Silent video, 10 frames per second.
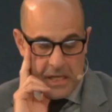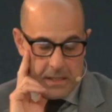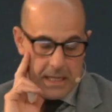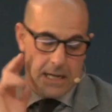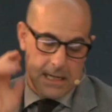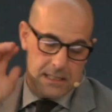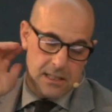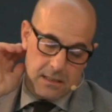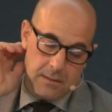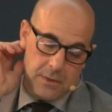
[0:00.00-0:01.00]
yeah, I
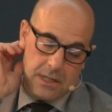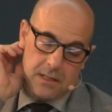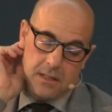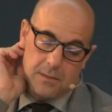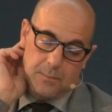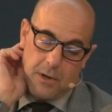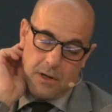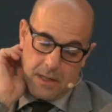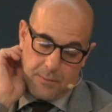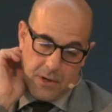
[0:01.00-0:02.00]
think number. I think he's
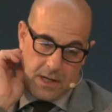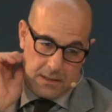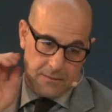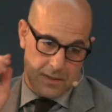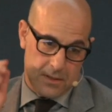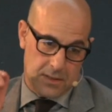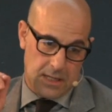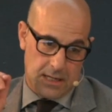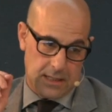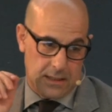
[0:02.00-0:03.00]
partly a product of the
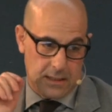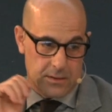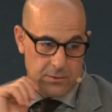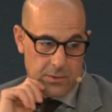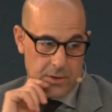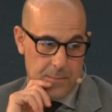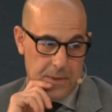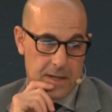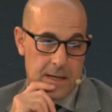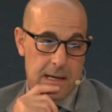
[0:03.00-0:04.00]
society that he's grown up
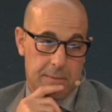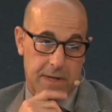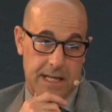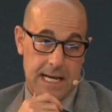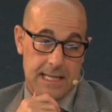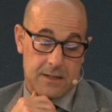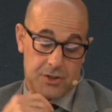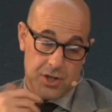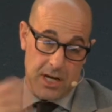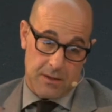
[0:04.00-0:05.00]
in, but he hasn't
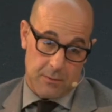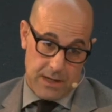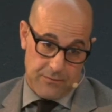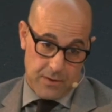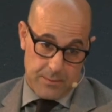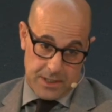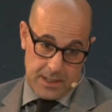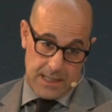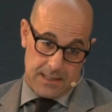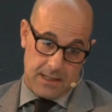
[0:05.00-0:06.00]
shied away from it. He
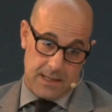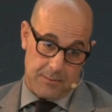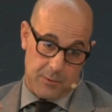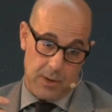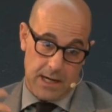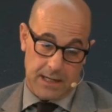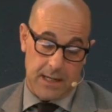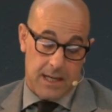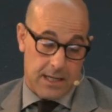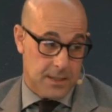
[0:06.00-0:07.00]
hasn't kept quiet.
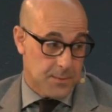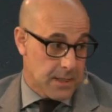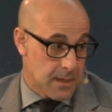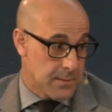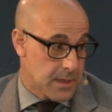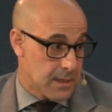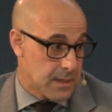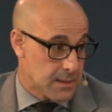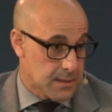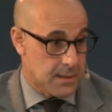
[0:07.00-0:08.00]
He's become a.
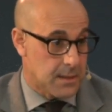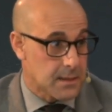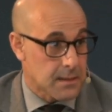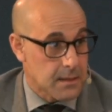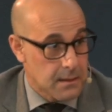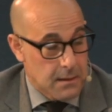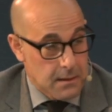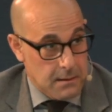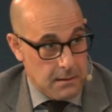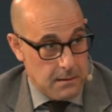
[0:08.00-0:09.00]
He's a. He's a.
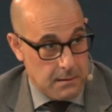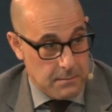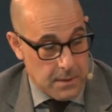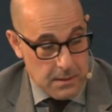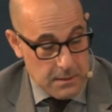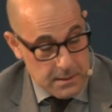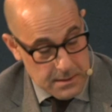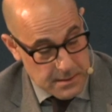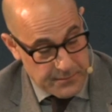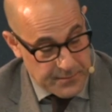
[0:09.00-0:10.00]
Um, uh,
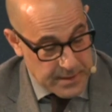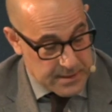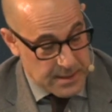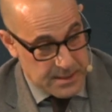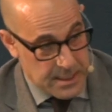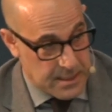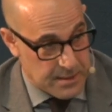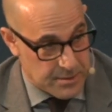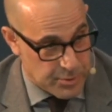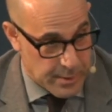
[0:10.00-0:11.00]
he's a. As I said
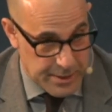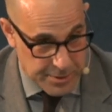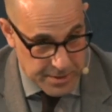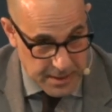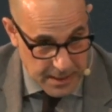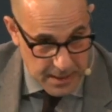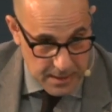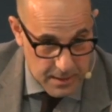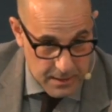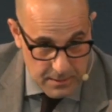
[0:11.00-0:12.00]
on Twitter
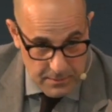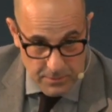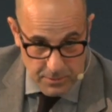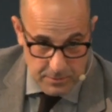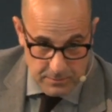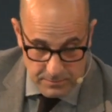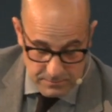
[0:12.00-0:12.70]
today, or